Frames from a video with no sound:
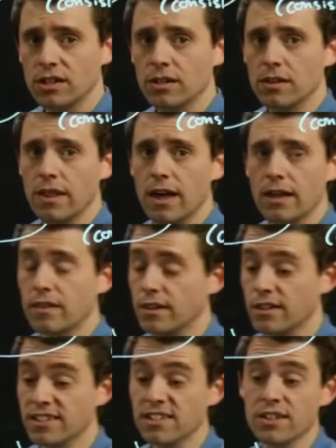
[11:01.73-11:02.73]
that, that
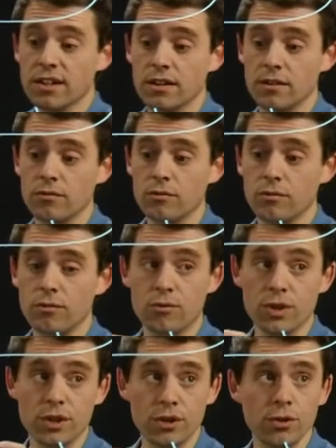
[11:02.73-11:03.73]
this is the
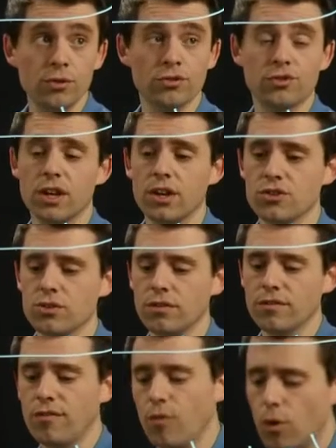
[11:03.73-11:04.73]
reduced
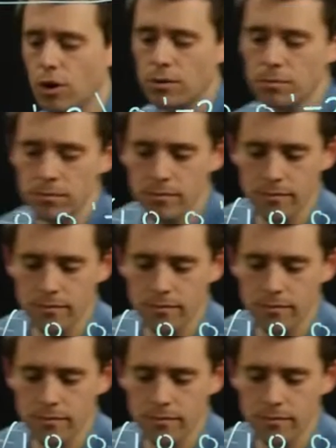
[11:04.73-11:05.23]
echelon form.